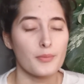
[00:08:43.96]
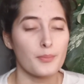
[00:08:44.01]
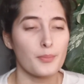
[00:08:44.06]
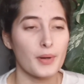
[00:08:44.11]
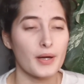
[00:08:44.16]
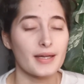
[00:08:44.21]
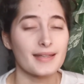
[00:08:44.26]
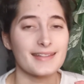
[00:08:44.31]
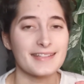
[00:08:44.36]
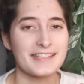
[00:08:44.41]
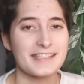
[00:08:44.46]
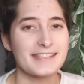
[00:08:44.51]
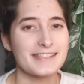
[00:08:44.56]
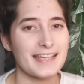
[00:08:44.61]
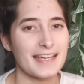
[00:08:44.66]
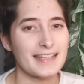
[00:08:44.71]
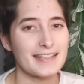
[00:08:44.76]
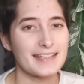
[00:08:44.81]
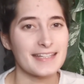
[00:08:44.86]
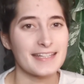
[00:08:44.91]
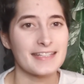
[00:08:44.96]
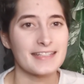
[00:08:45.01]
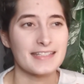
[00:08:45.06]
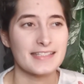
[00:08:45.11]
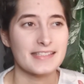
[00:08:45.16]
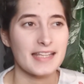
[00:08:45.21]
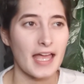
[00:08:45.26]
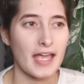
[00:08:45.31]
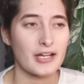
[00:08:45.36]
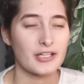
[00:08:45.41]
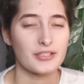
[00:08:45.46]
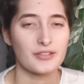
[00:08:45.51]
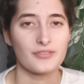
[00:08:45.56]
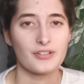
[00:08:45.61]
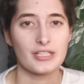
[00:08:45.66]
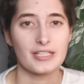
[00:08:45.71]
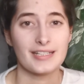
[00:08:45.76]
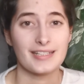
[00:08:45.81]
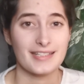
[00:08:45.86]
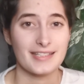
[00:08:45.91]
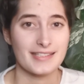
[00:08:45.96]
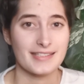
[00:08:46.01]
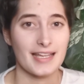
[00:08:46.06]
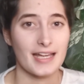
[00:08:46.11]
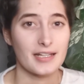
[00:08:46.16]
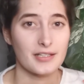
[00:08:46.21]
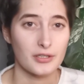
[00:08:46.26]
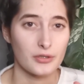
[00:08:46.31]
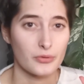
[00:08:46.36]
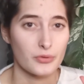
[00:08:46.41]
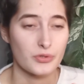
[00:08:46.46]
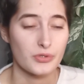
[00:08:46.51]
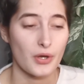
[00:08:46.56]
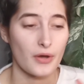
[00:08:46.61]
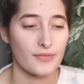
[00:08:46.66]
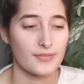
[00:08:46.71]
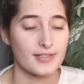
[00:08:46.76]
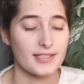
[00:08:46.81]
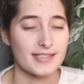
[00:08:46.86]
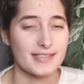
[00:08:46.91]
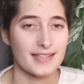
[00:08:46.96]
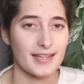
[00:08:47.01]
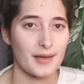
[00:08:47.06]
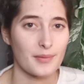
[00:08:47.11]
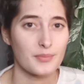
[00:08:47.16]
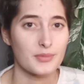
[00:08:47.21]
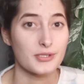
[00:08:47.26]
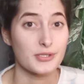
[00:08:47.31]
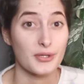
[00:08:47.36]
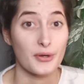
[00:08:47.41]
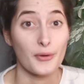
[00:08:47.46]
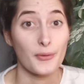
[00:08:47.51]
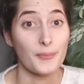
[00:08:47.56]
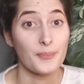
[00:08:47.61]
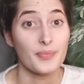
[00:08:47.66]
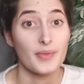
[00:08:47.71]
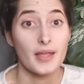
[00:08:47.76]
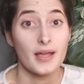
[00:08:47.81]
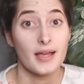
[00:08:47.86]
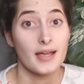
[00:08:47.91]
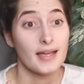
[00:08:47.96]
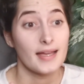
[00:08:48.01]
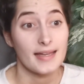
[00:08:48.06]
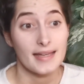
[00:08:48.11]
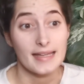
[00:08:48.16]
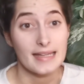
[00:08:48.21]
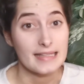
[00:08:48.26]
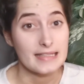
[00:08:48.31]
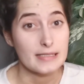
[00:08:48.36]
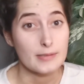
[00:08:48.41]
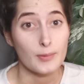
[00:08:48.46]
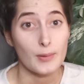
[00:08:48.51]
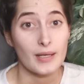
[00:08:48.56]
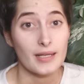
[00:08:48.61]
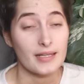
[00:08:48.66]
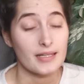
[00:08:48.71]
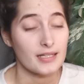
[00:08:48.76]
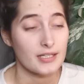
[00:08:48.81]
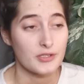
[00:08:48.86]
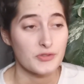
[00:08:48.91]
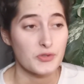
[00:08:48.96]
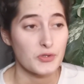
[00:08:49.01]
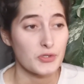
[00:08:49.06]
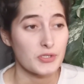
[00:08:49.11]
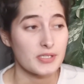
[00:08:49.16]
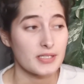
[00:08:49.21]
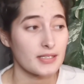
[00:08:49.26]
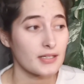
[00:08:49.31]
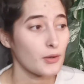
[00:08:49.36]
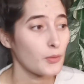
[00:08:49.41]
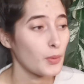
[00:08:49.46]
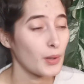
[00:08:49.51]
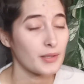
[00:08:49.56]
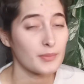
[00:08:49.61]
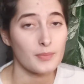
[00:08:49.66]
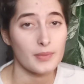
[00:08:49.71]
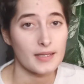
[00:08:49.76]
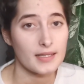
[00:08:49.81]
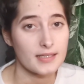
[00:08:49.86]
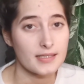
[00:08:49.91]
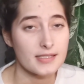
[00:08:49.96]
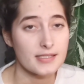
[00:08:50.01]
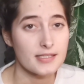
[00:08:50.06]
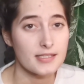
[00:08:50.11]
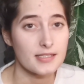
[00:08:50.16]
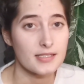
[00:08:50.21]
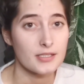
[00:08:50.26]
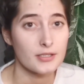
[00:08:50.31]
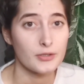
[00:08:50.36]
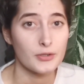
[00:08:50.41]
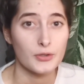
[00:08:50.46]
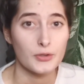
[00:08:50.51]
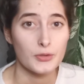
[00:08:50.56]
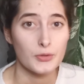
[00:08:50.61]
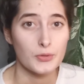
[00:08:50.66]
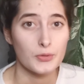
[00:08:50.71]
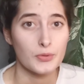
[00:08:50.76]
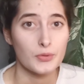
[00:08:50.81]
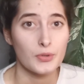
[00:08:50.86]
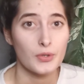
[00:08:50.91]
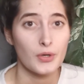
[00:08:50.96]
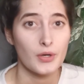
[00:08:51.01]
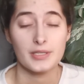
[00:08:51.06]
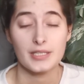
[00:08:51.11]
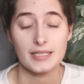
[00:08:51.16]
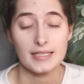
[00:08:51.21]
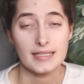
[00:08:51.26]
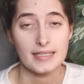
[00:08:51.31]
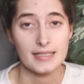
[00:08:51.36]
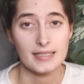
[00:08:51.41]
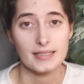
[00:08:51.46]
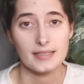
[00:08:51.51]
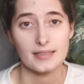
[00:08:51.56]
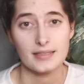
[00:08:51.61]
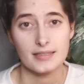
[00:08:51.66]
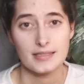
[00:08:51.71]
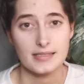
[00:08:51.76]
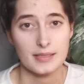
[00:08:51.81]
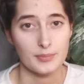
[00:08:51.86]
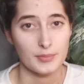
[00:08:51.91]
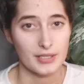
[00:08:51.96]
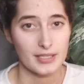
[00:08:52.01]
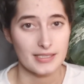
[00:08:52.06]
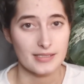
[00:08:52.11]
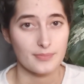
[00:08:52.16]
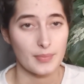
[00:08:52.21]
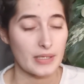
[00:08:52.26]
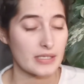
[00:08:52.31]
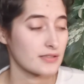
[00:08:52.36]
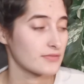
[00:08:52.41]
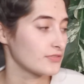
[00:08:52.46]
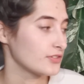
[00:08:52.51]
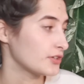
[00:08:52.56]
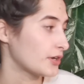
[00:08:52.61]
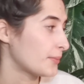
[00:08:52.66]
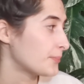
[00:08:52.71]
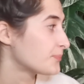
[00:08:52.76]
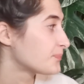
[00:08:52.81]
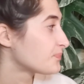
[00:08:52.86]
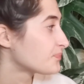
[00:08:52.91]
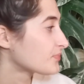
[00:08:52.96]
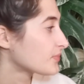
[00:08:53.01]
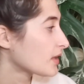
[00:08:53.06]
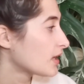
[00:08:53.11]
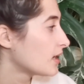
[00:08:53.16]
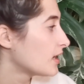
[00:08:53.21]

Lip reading: but instead it is activating the side nodes of the stem. So it's really interesting what plants do when they think something is best for them.